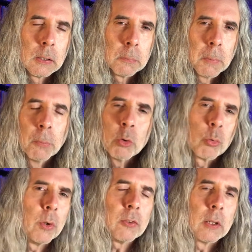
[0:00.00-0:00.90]
But most
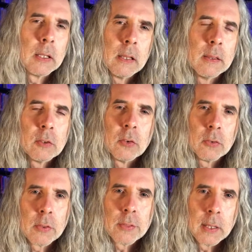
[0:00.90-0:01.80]
recently, this is the
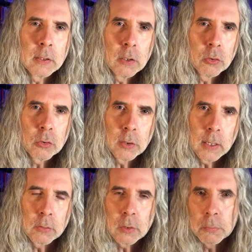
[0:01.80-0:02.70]
thing that has stood
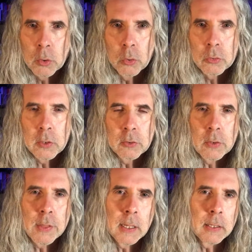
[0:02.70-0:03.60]
out the most. It's the
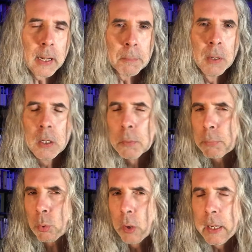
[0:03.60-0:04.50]
thing that I'm
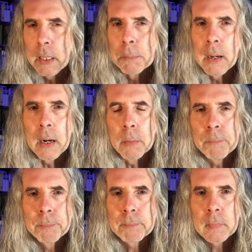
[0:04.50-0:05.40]
praying about
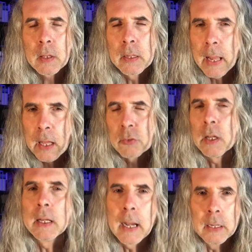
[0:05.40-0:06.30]
and asking
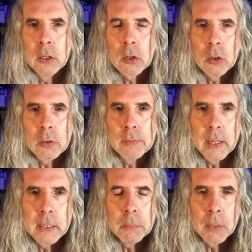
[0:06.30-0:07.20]
God to cultivate
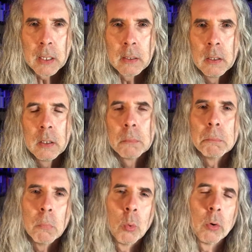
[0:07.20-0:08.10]
in me
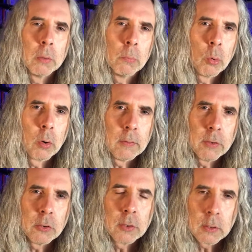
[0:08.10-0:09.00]
more and more every
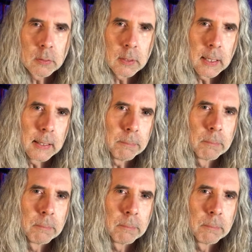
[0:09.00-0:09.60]
single day.